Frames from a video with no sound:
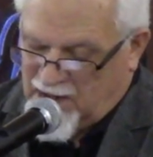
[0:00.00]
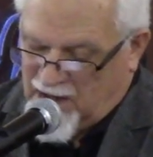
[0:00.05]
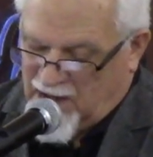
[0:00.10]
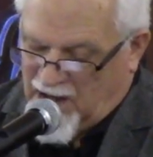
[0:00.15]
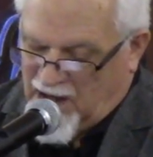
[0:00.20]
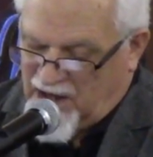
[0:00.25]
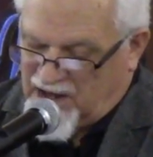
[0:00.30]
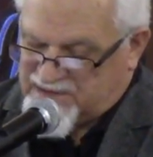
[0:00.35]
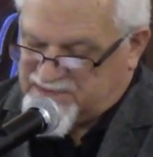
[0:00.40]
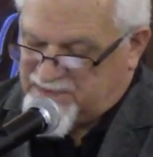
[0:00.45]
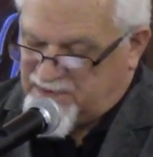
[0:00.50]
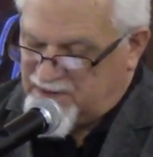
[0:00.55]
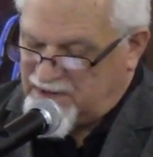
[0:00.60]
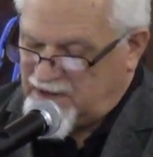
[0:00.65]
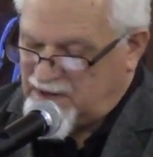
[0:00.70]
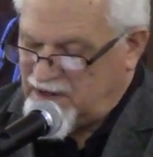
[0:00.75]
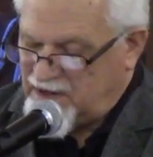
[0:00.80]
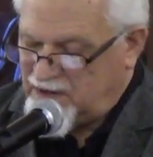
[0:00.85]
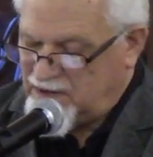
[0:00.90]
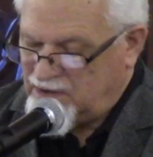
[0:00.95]

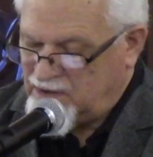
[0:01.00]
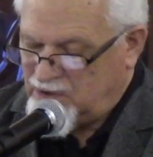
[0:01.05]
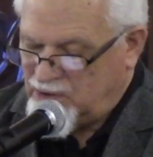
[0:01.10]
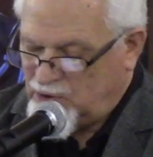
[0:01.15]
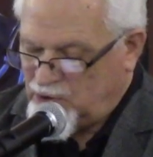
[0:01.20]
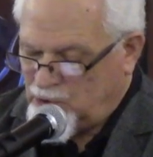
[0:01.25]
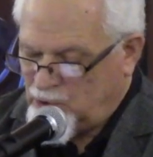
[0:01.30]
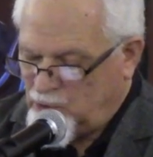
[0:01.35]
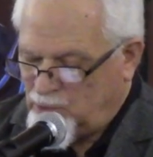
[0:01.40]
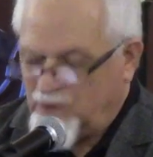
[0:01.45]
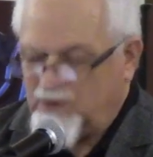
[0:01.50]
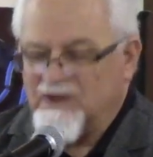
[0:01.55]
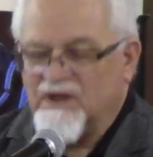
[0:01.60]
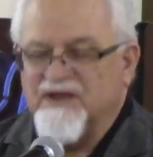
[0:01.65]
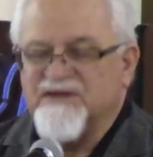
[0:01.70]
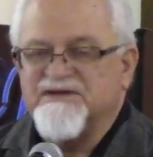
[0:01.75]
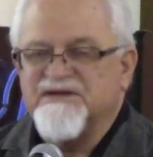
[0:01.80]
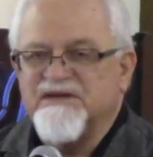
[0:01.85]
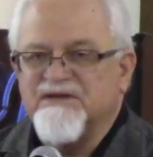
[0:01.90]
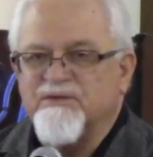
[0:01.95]
Husband
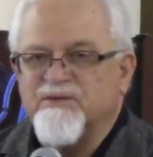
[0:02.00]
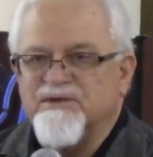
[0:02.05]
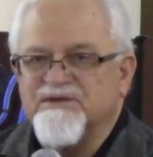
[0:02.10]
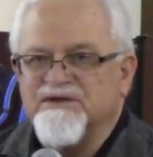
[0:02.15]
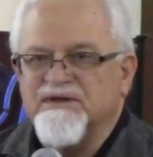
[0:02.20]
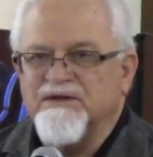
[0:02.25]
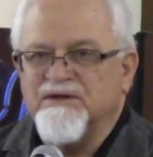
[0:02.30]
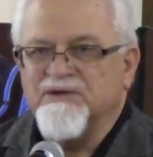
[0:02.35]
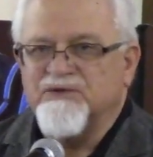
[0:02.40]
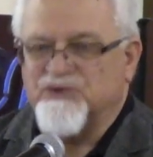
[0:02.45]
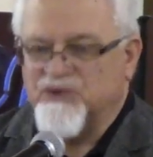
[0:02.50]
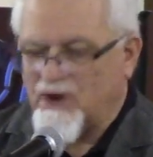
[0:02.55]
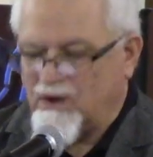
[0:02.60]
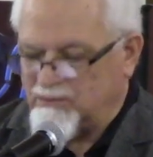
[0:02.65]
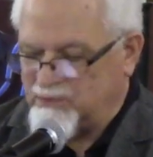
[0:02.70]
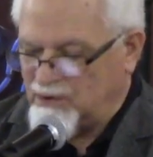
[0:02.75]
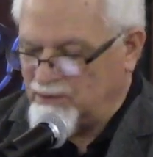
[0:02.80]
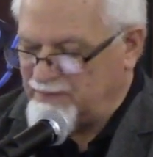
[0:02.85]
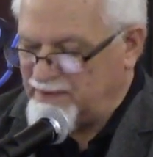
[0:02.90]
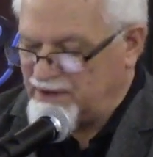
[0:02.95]
realized he was in
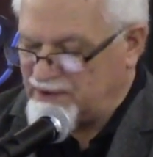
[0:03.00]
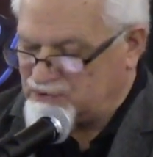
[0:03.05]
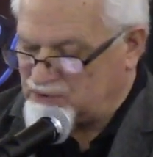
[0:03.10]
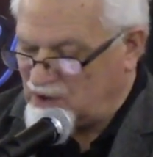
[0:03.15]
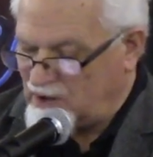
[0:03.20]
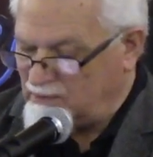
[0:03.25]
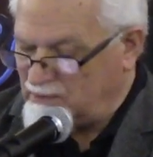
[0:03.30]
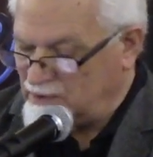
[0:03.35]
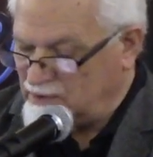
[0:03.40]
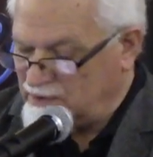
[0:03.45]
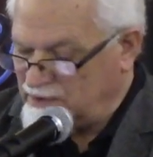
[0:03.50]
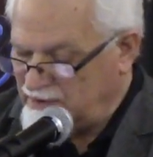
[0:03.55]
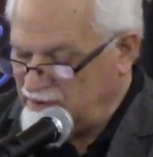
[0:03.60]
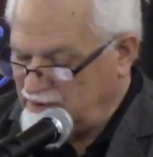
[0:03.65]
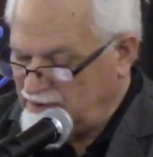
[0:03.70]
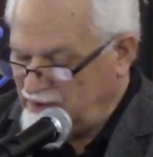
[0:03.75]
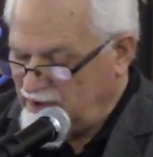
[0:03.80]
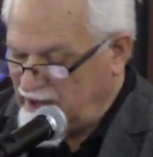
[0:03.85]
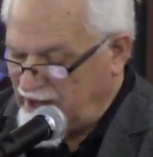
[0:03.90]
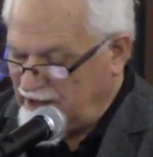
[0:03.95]
trouble, a bit of trouble.
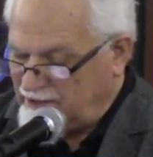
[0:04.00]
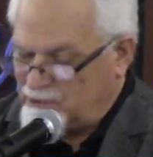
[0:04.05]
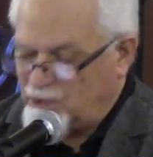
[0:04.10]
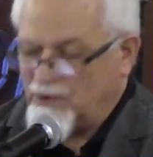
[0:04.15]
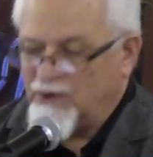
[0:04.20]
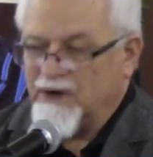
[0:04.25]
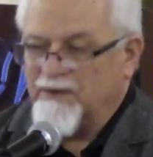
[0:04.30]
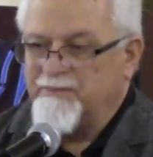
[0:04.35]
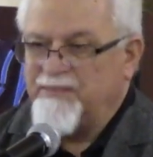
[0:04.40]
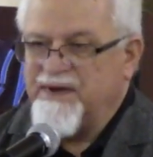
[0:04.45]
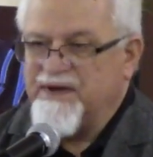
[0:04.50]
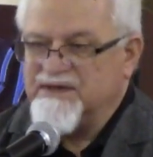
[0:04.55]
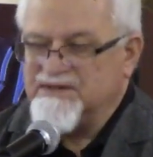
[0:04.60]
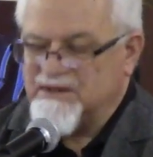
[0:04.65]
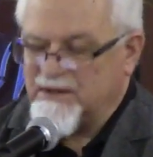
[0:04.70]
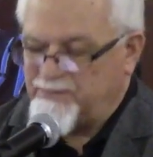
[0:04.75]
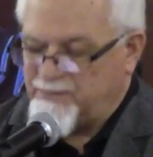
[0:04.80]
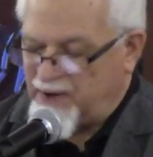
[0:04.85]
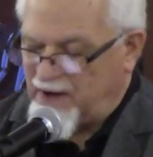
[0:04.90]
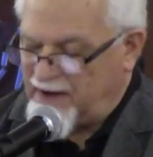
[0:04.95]
He wrote on a piece
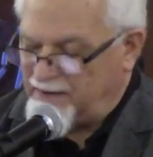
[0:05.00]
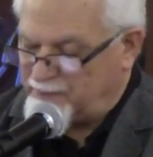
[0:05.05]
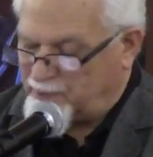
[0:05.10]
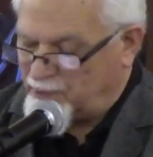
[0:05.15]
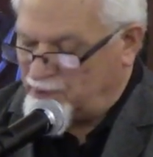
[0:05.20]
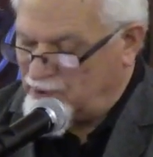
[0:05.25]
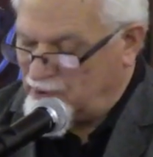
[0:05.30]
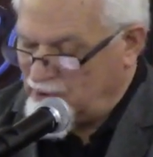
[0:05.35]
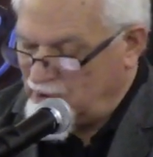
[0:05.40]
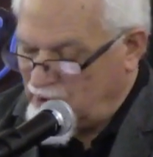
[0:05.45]
of paper